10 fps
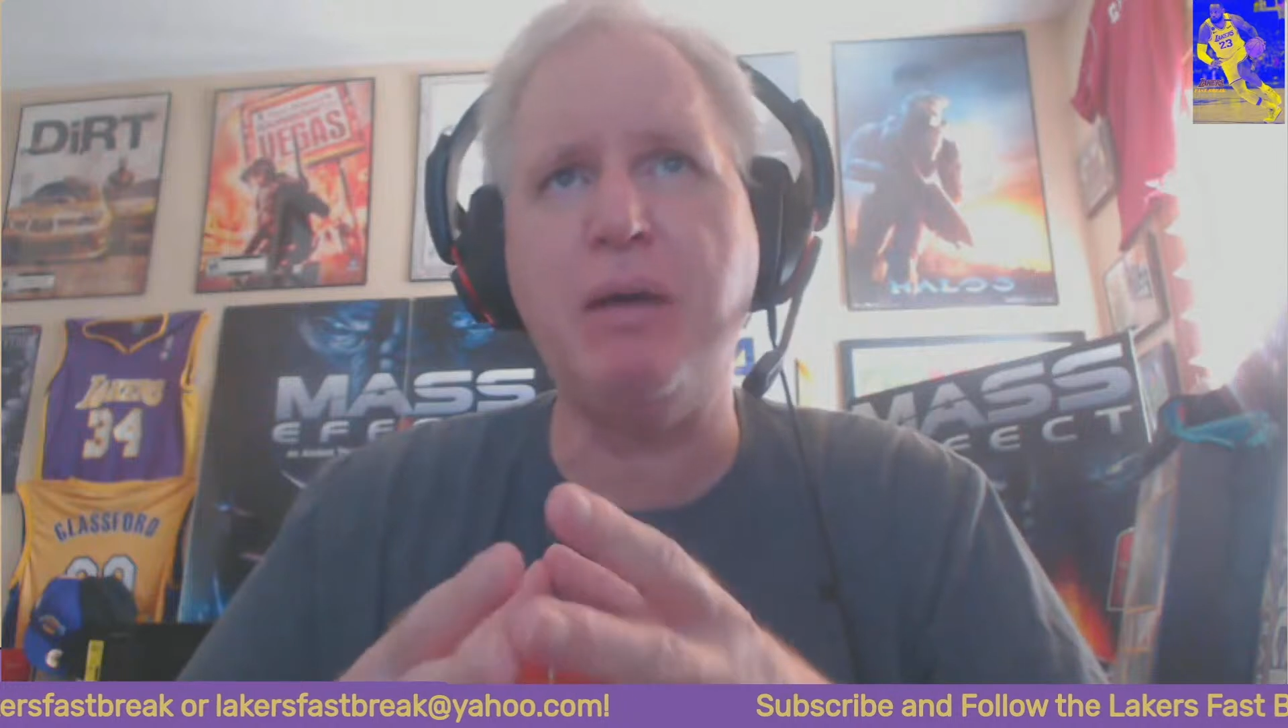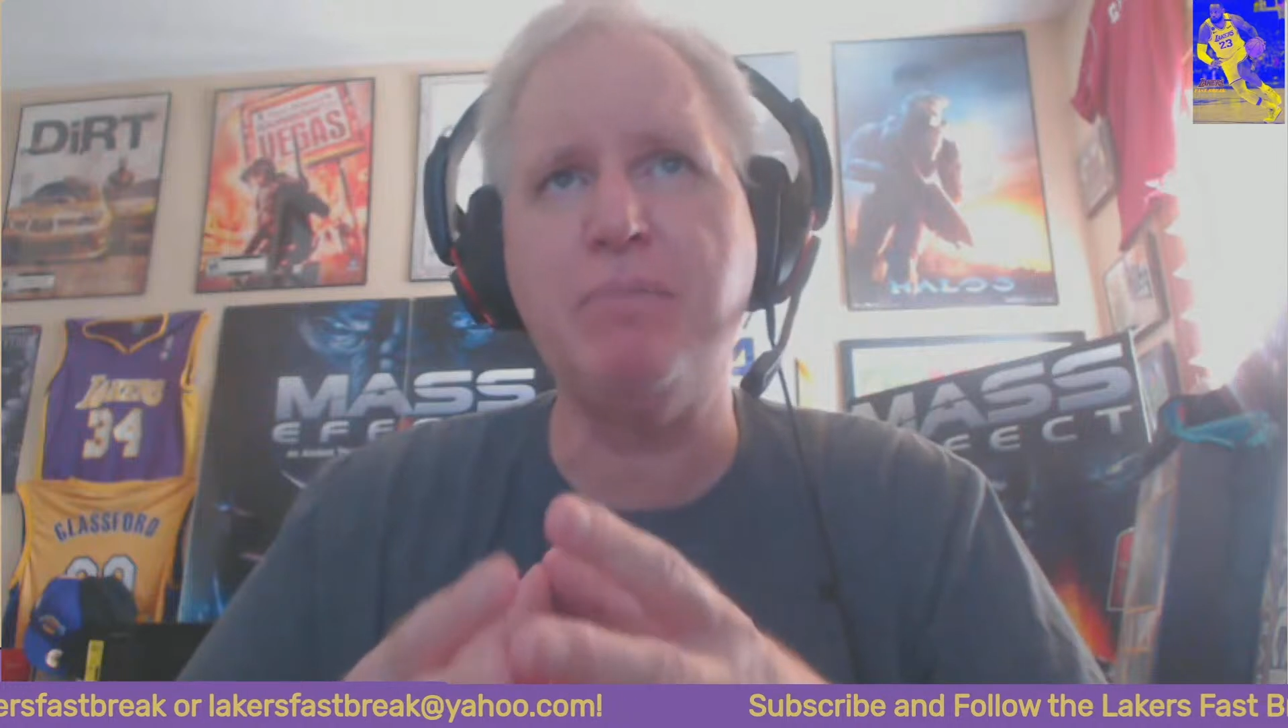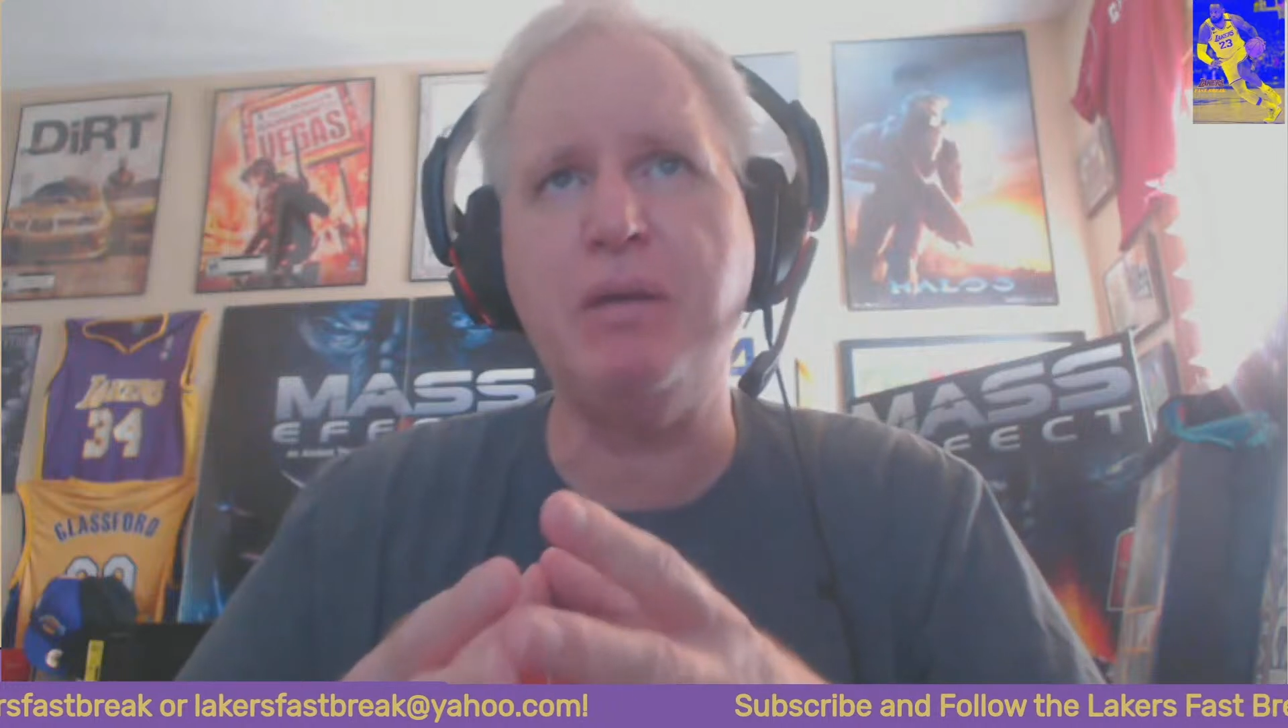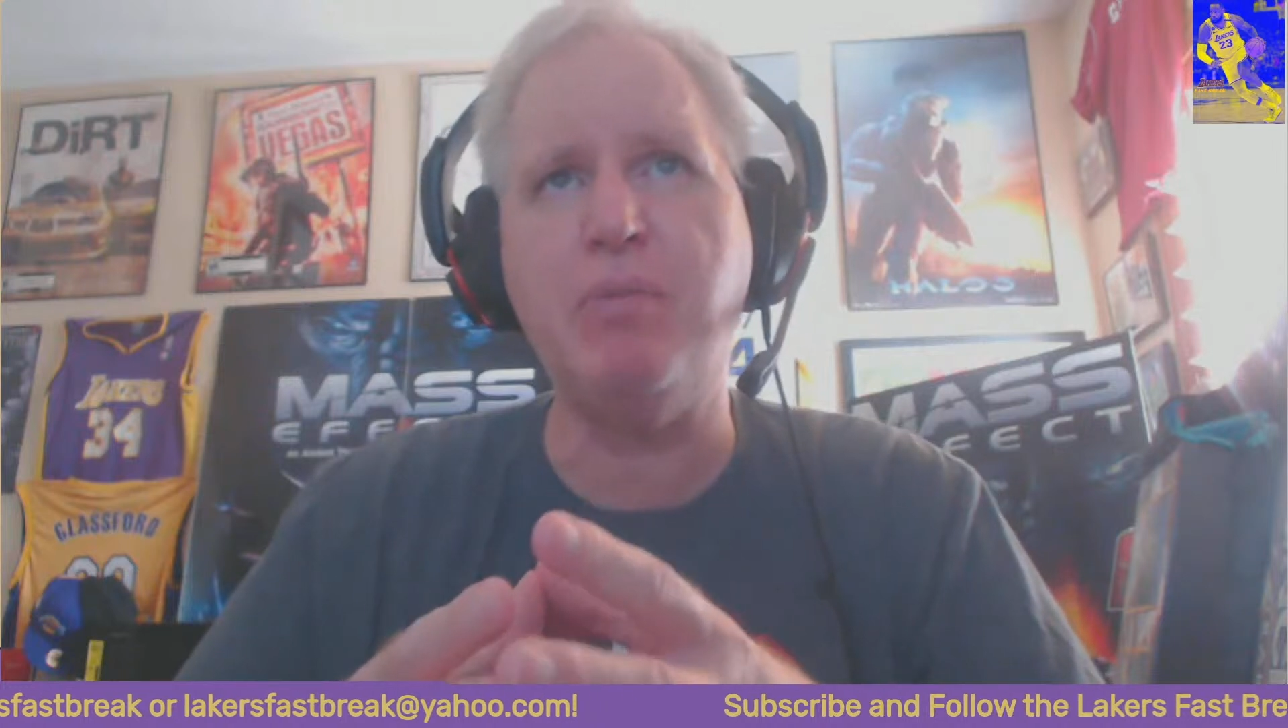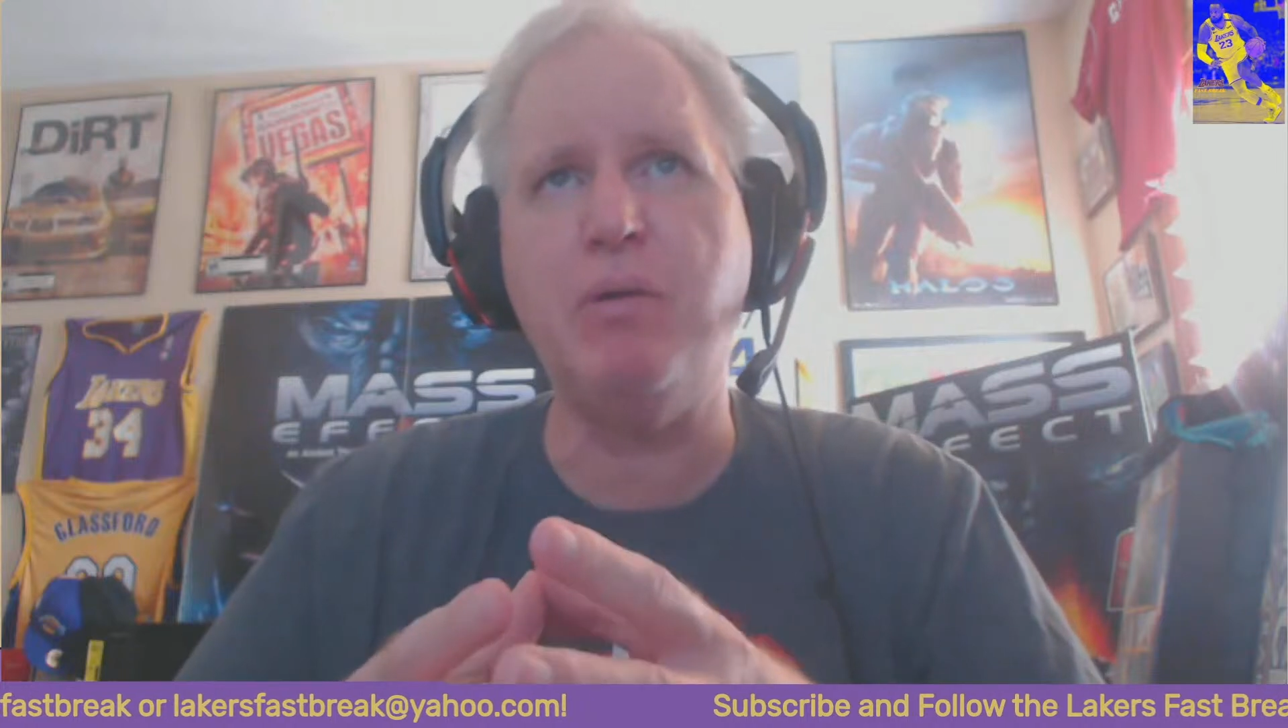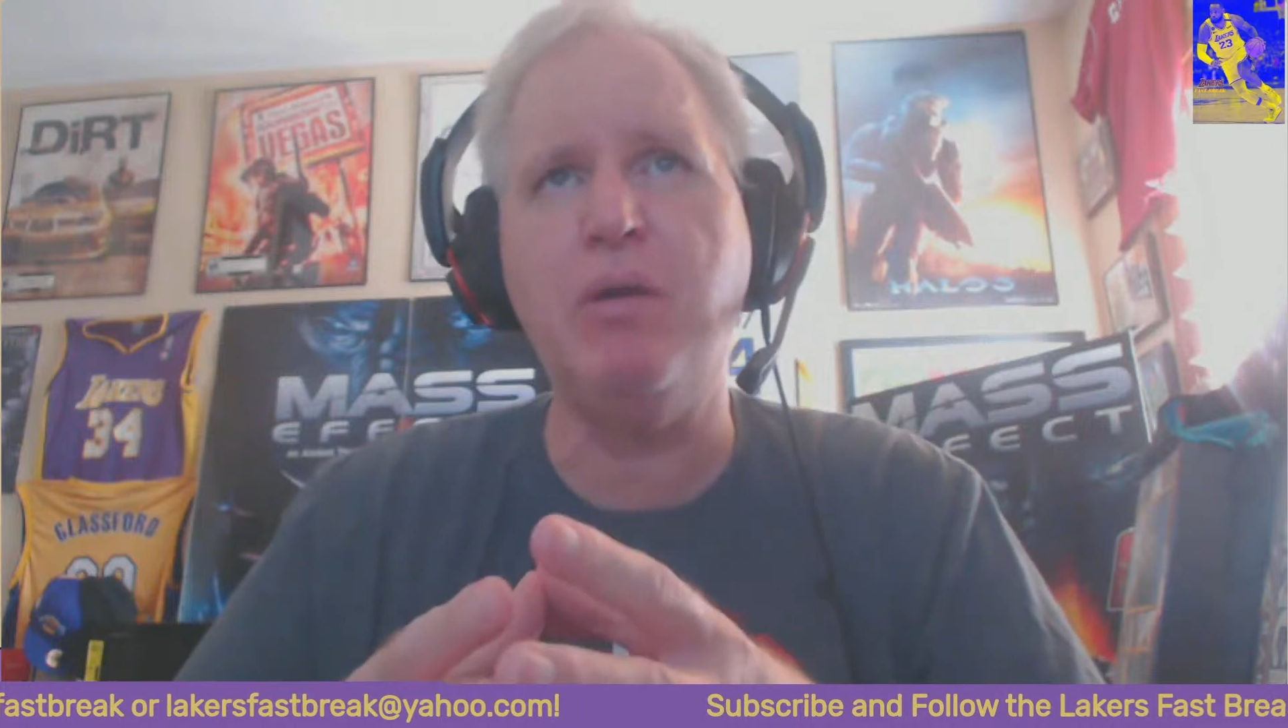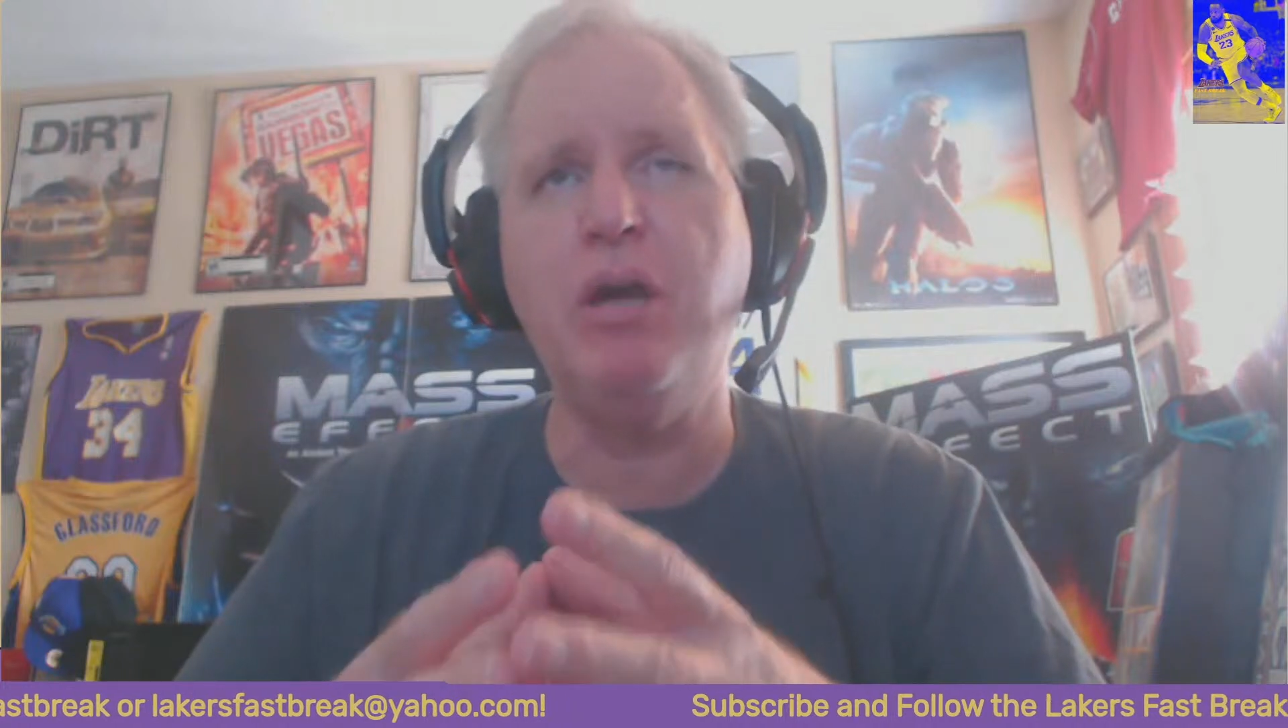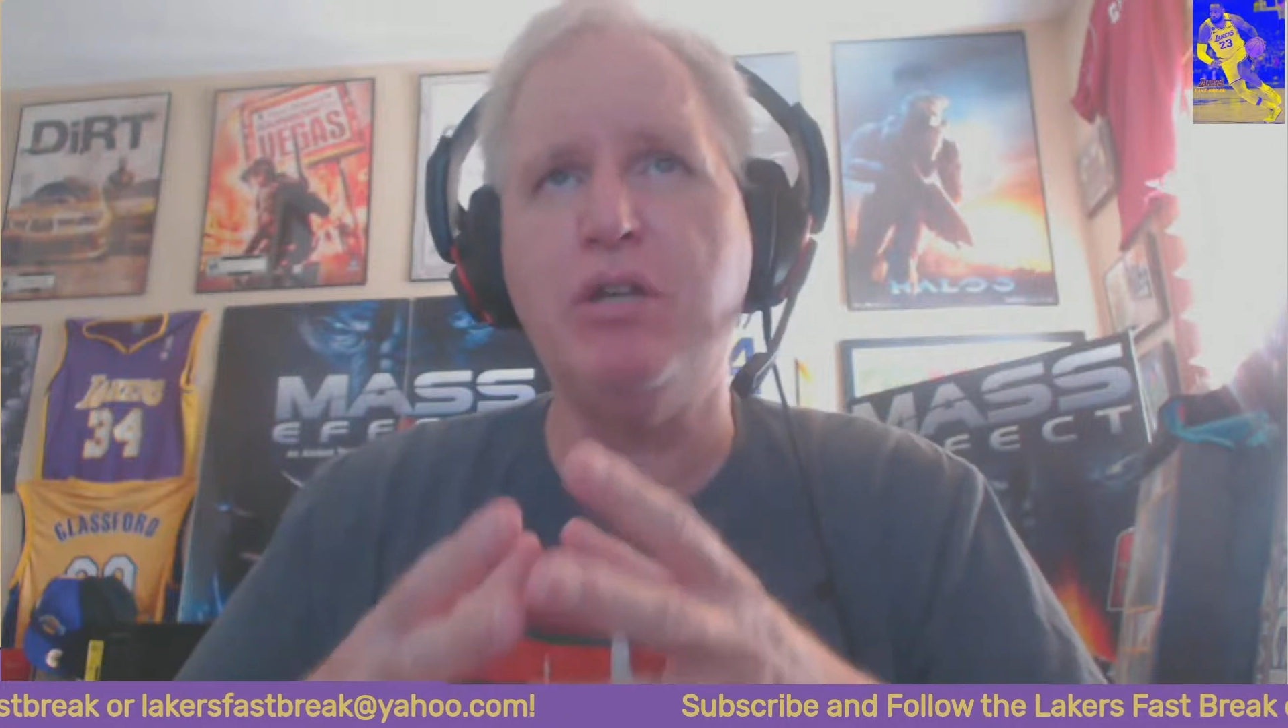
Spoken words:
on people.